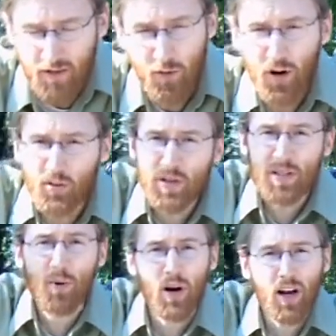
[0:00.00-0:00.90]
Fourth, we
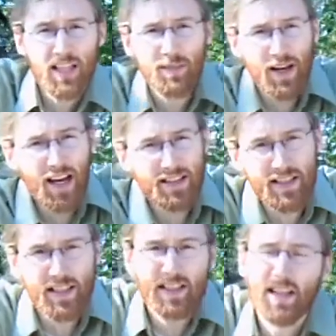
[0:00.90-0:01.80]
support custom
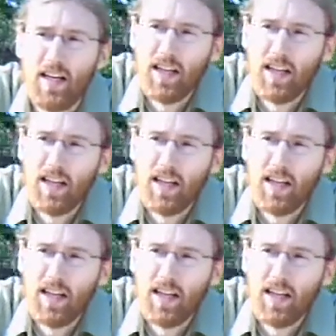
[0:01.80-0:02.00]
analysis.